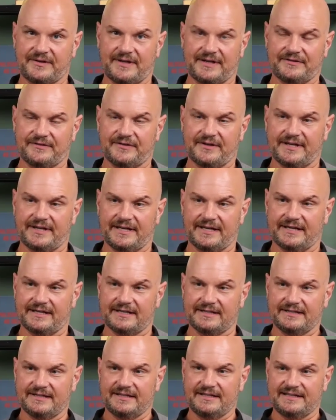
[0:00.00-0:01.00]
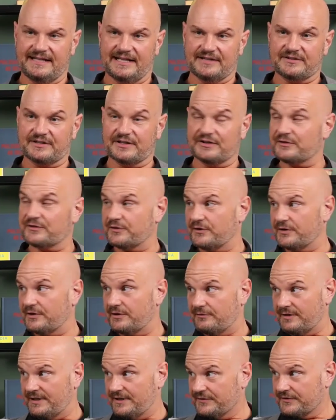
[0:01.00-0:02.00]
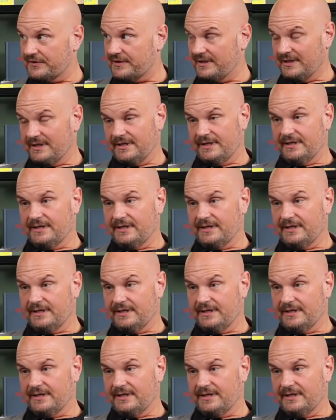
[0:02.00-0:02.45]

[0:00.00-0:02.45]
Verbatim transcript: that's a uh, that's a concern or risk.